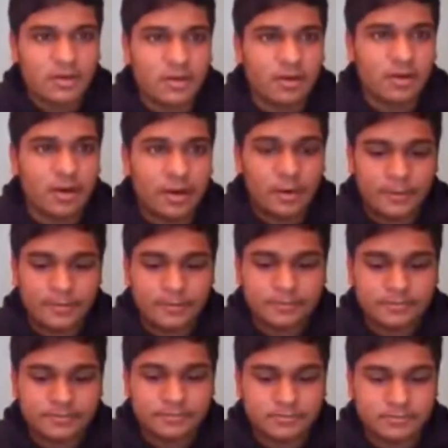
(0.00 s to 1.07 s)
Um,
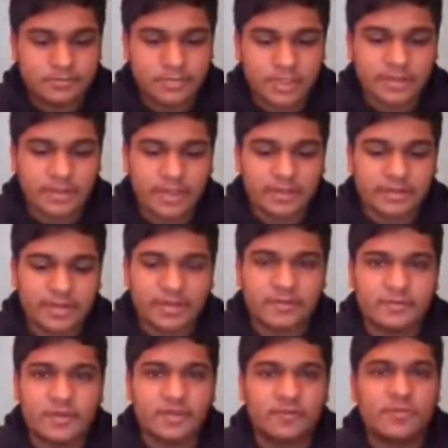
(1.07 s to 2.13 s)
and then
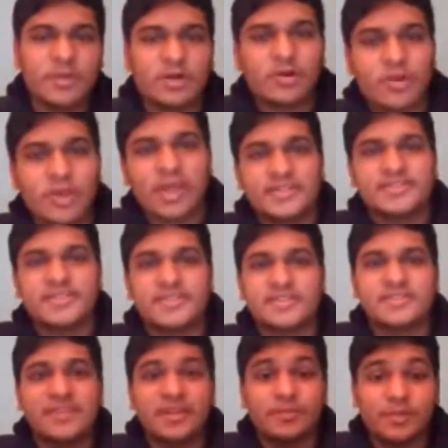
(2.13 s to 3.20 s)
they've been okay since
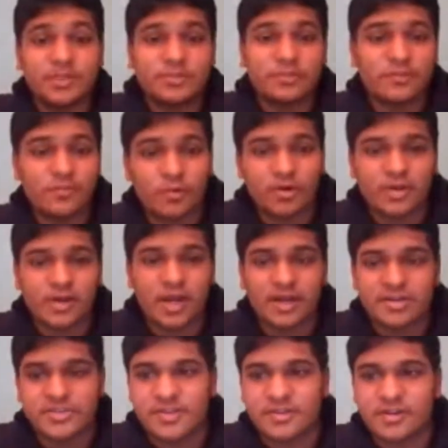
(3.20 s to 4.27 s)
they beat the
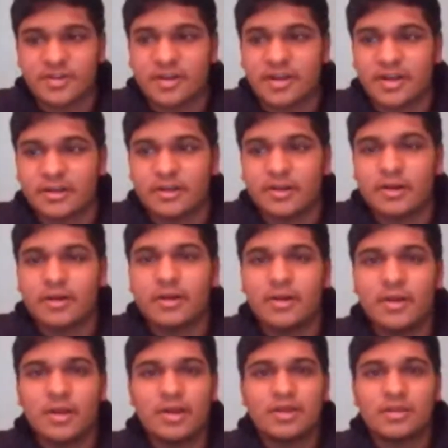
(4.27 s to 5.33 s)
49ers on Sunday night.
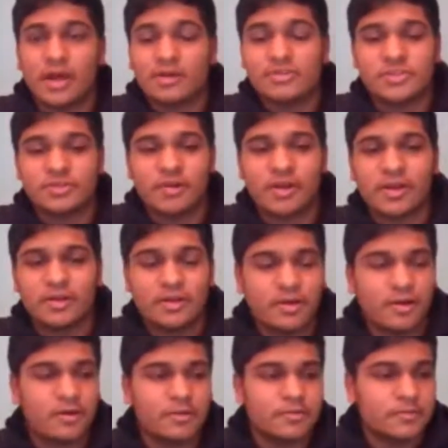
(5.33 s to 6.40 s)
That was a great
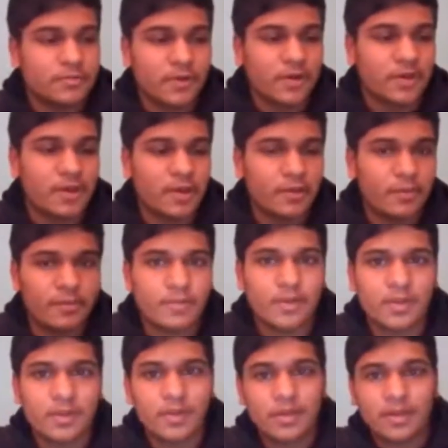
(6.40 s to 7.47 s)
game.
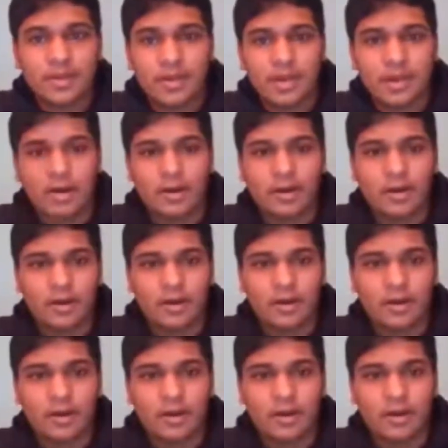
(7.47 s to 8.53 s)
I
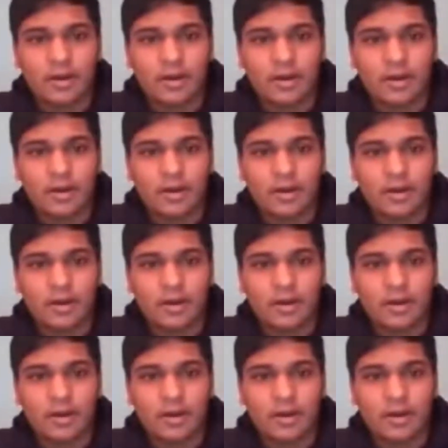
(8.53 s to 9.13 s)
watched that one.